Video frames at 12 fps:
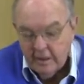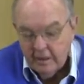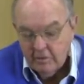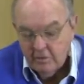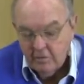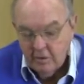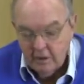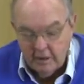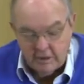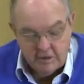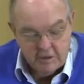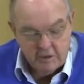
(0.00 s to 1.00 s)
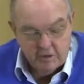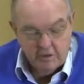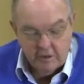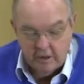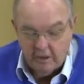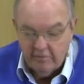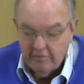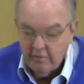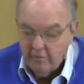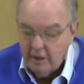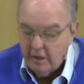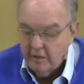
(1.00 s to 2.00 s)
I thought, well, that's good enough
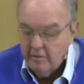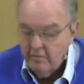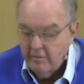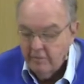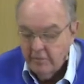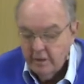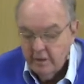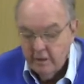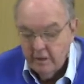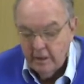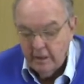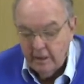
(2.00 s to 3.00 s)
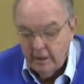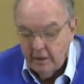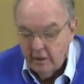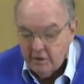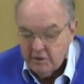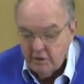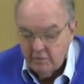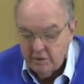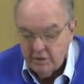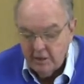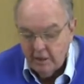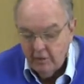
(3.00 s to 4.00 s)
for me. And I asked him
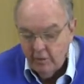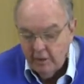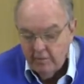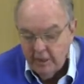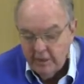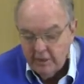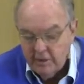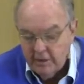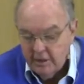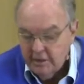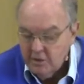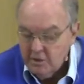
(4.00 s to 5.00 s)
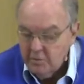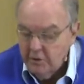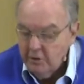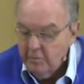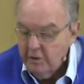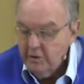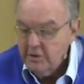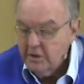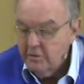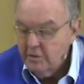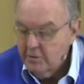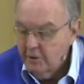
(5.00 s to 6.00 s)
to take away my desire to smoke, because
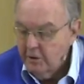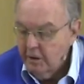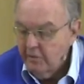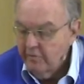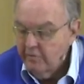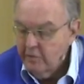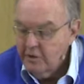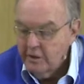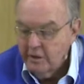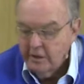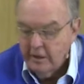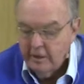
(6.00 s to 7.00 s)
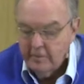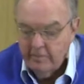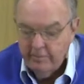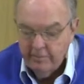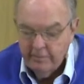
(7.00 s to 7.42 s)
I was smoking 40 a day.